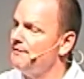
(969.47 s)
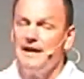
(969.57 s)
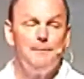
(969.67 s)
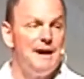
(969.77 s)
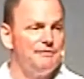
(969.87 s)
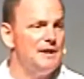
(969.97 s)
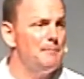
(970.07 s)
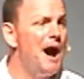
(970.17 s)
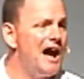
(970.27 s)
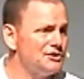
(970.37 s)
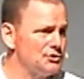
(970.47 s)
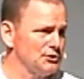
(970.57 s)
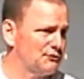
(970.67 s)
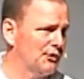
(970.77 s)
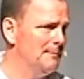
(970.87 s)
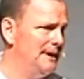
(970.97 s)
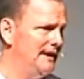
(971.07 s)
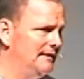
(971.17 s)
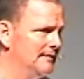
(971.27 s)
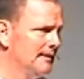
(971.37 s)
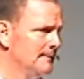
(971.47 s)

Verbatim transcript: Think about the apostles for a minute.